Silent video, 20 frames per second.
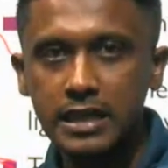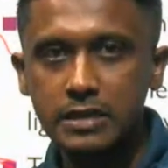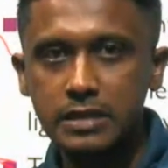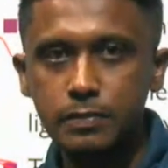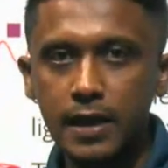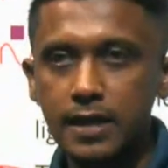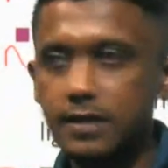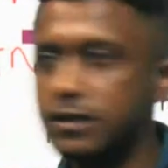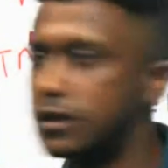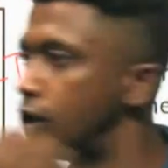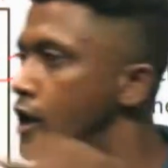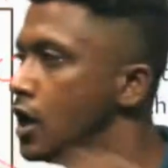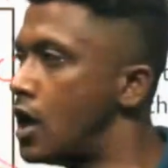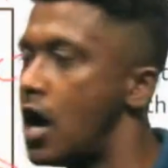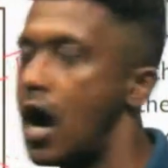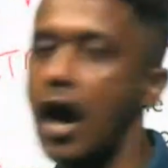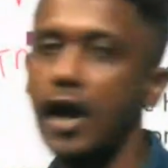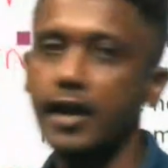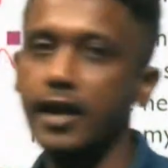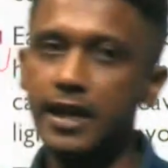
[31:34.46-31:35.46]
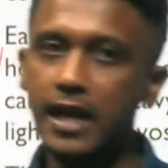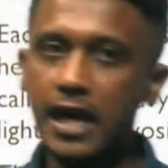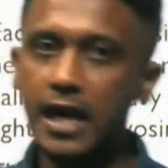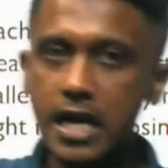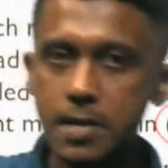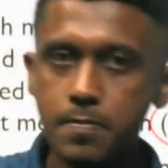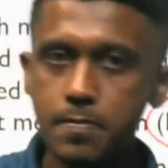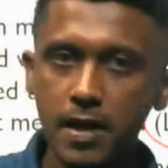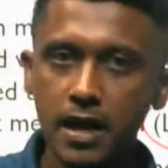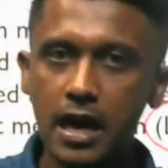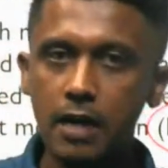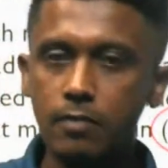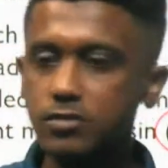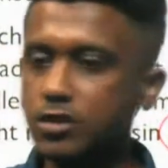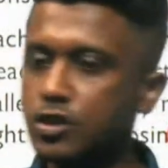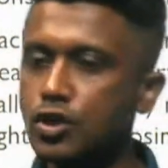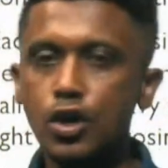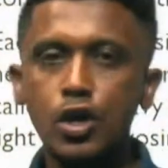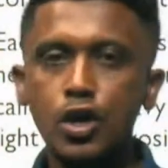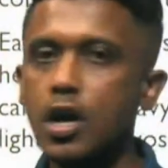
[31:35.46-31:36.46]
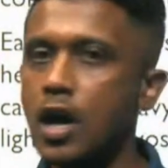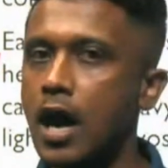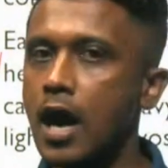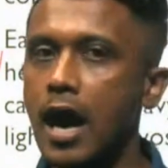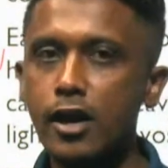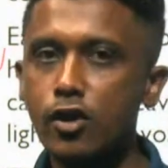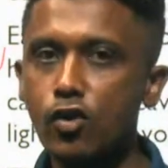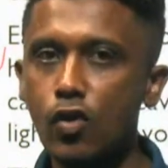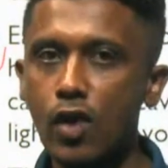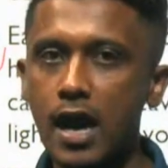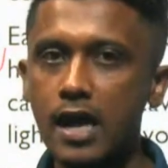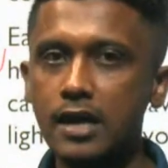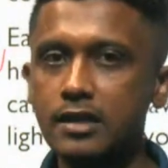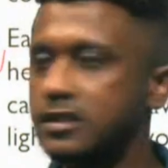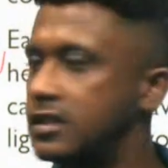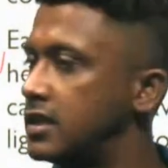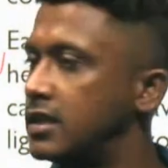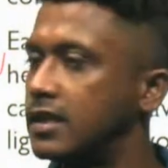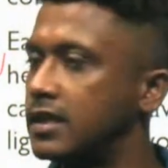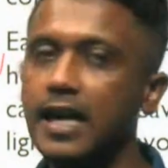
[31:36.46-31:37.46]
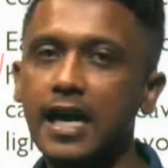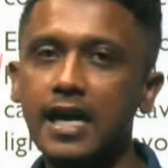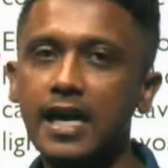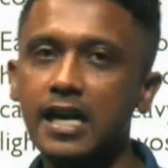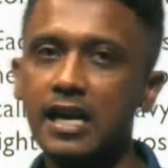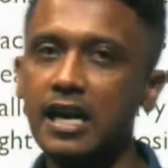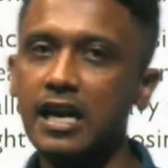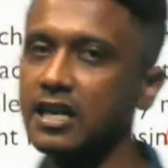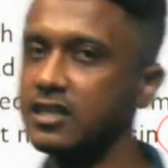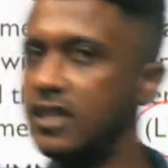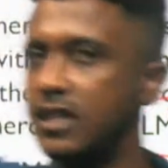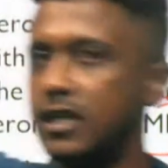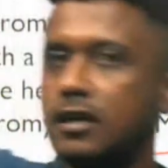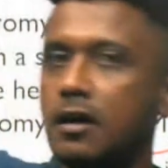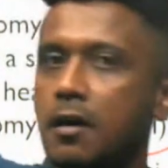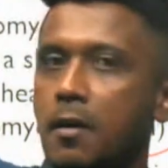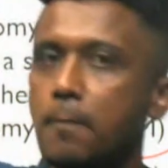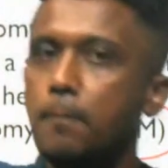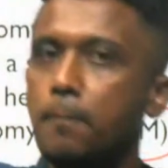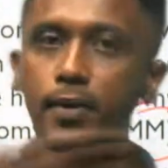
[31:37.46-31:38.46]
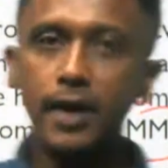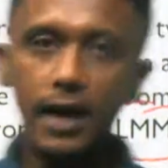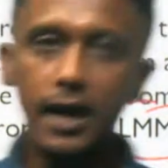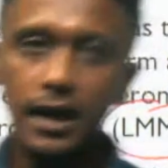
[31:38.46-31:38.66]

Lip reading: place, and the ATP comes, hydrolyze, gain energy, break